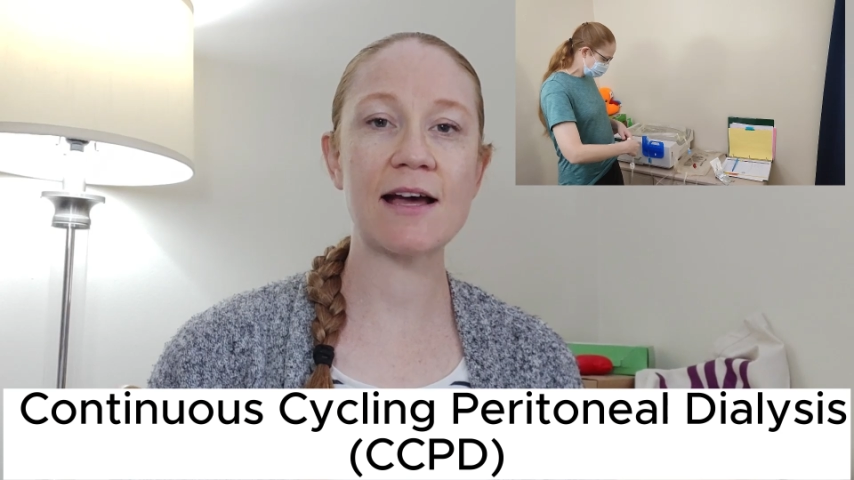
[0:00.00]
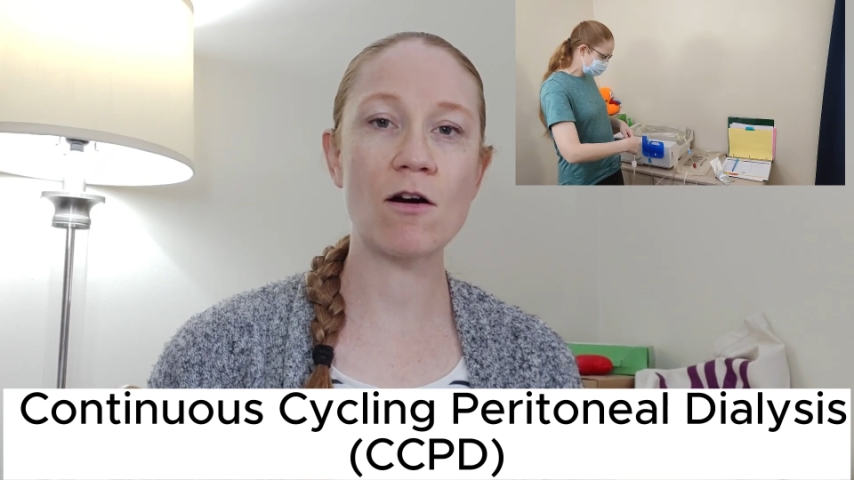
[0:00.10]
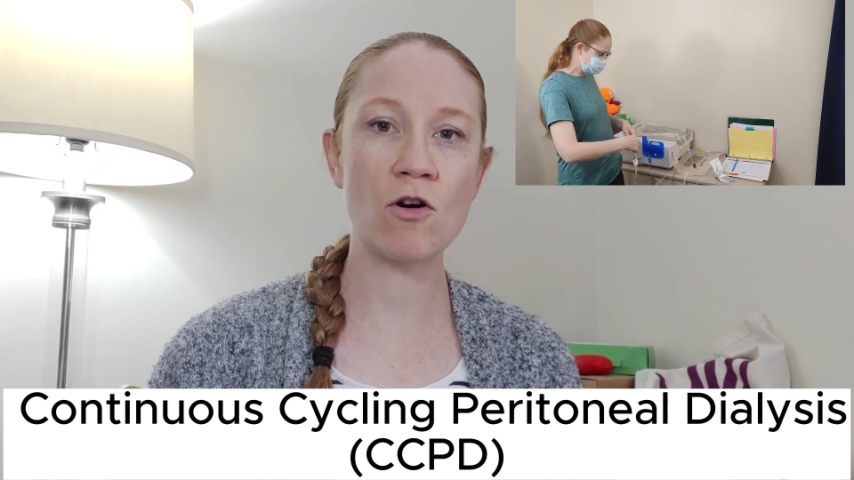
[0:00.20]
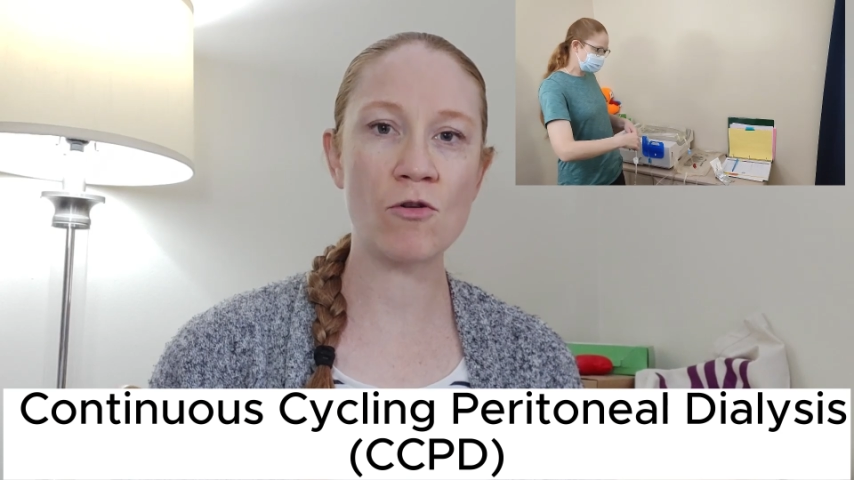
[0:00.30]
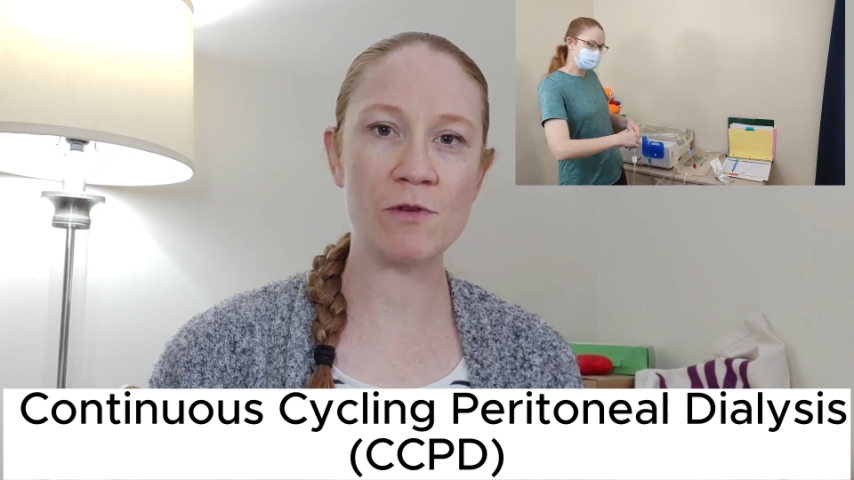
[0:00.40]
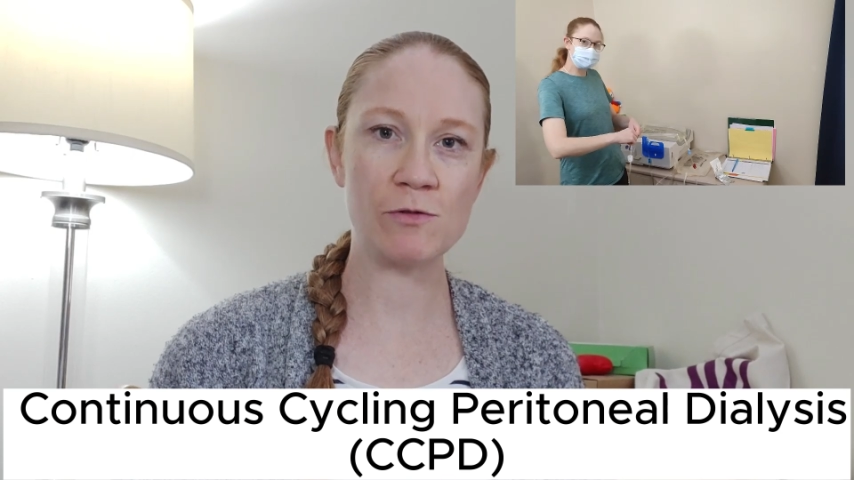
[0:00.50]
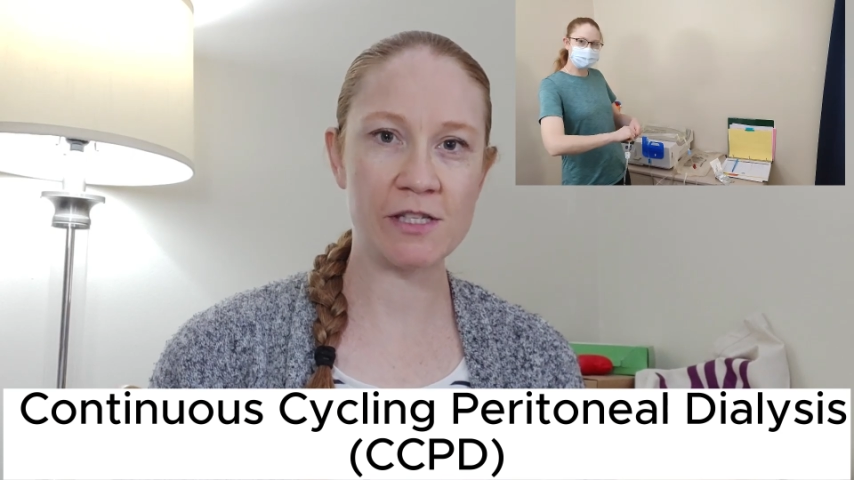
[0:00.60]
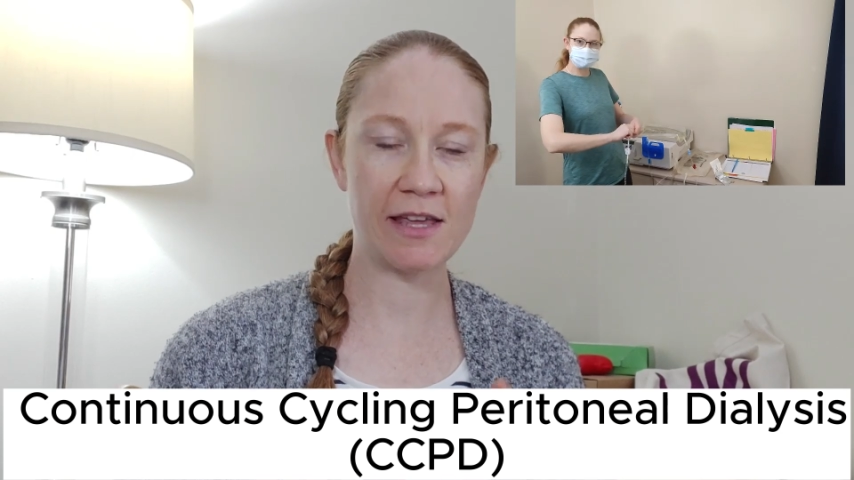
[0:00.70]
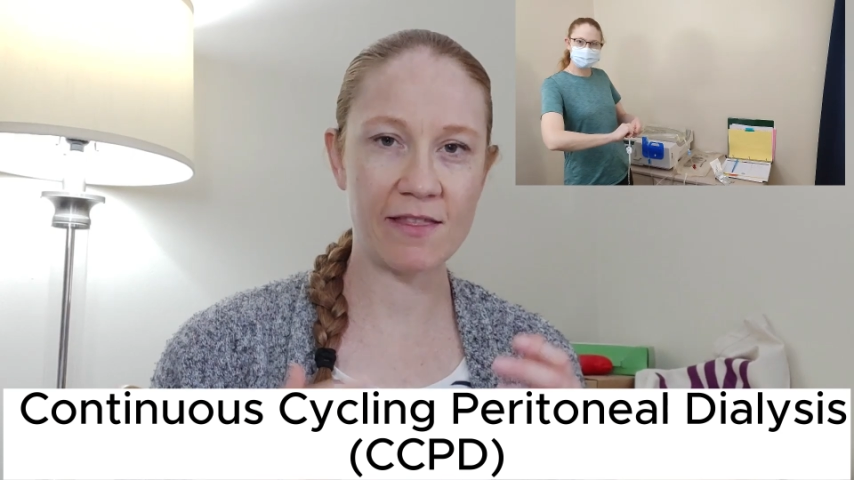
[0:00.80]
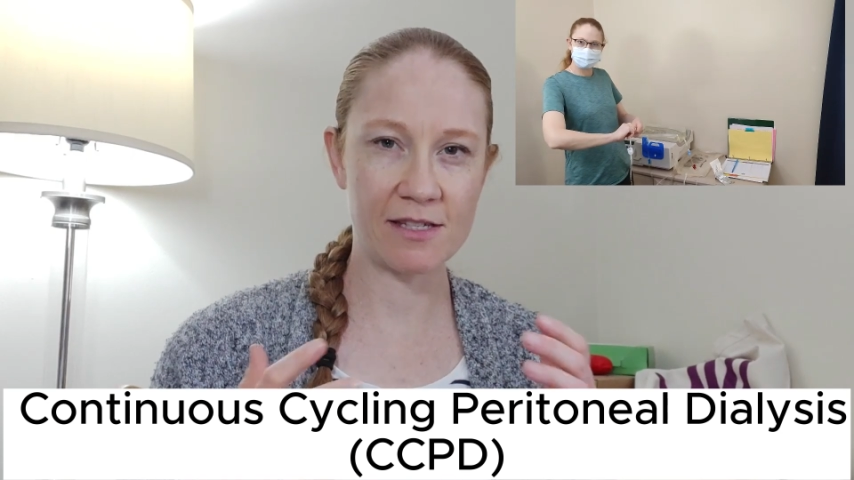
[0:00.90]
at home
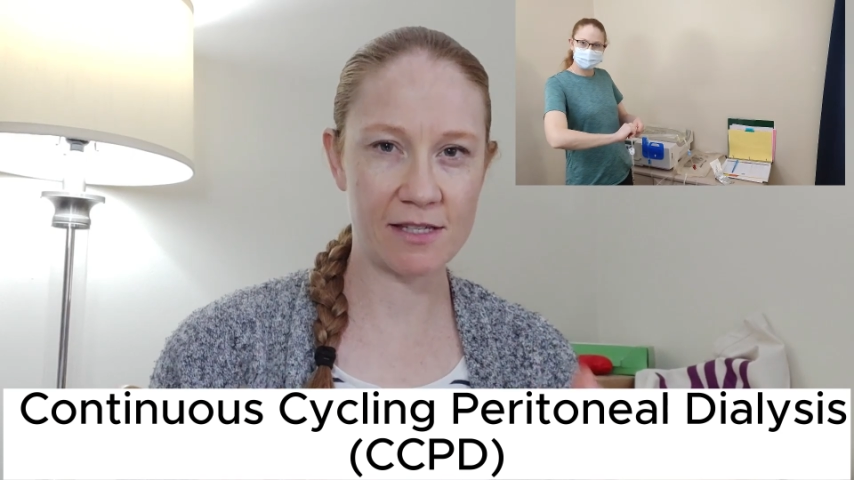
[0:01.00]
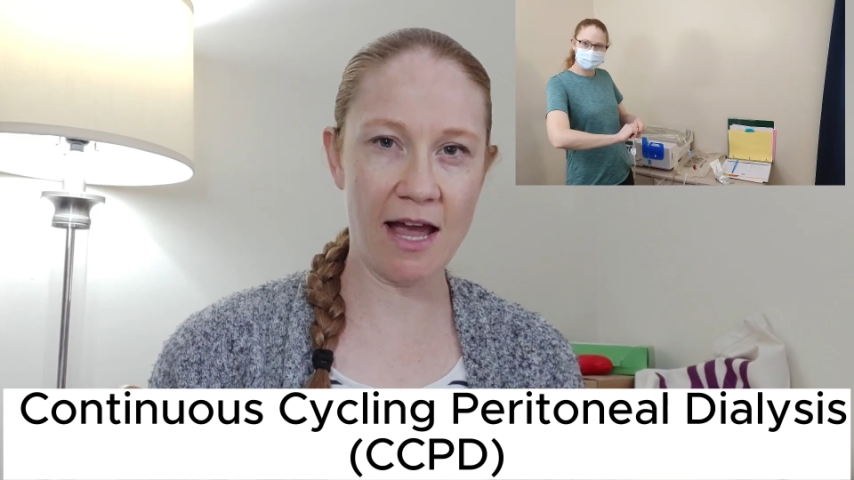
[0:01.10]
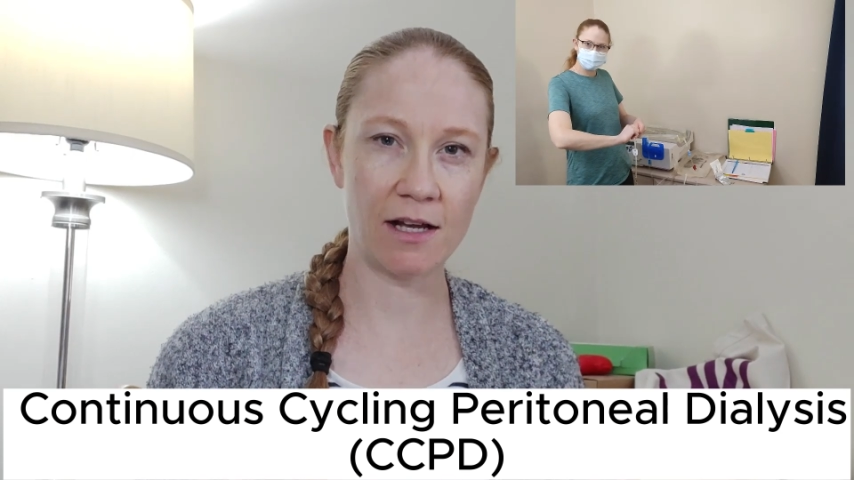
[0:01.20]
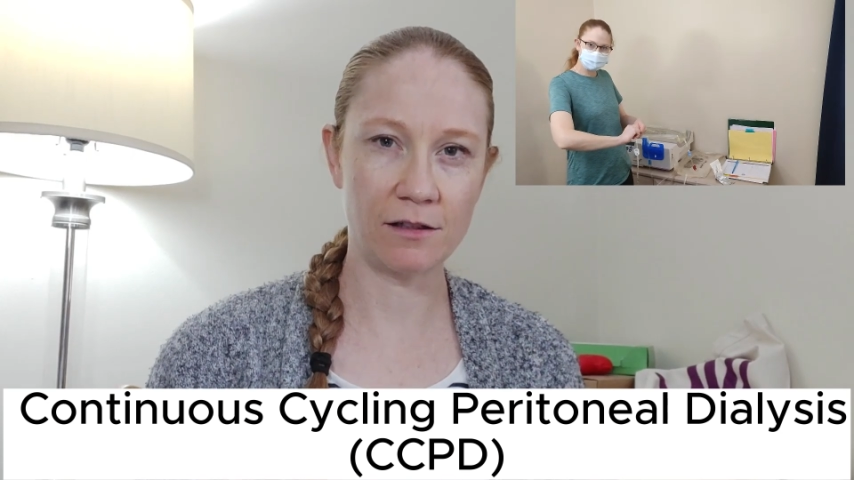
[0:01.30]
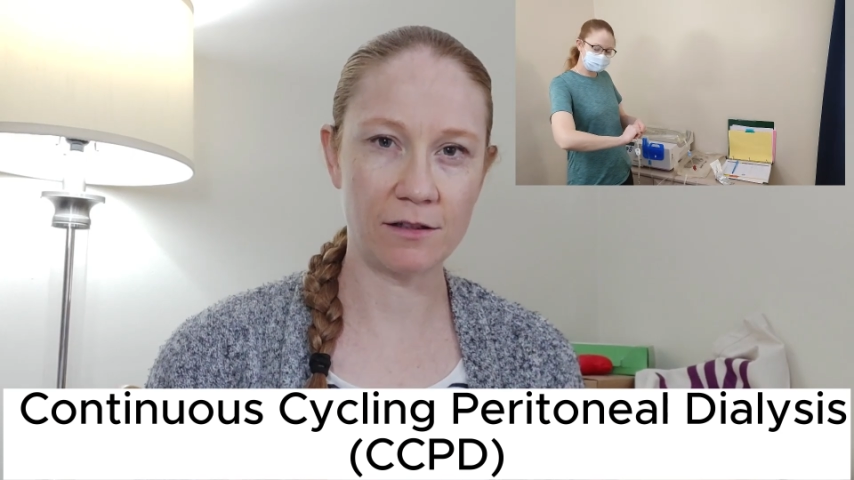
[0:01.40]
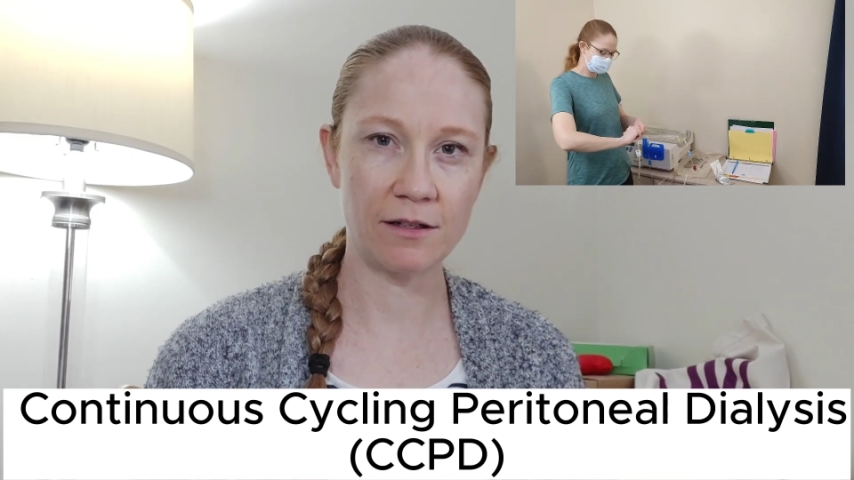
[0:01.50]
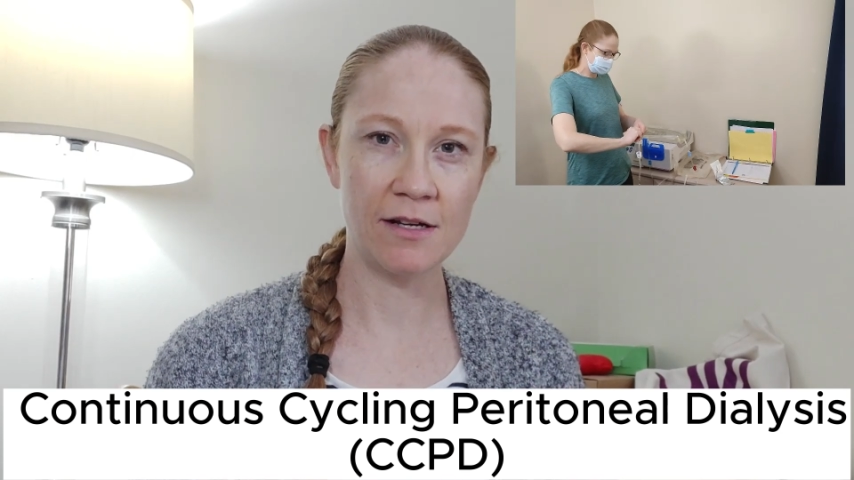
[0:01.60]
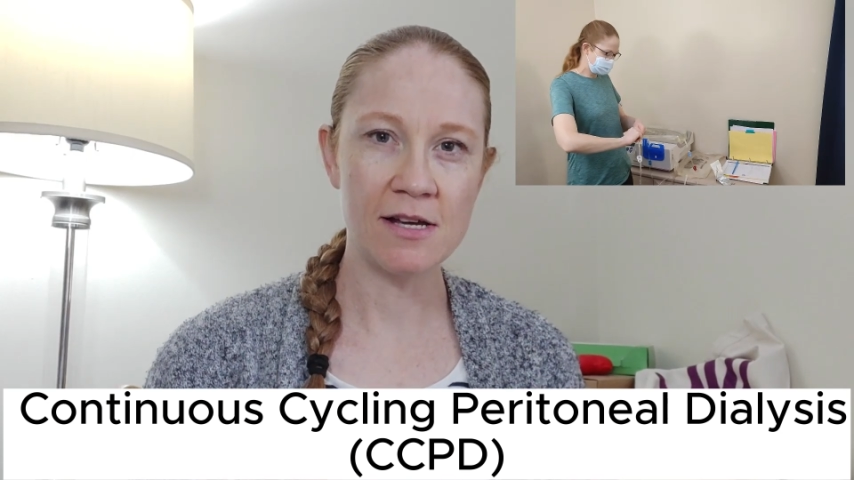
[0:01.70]
using the cycler.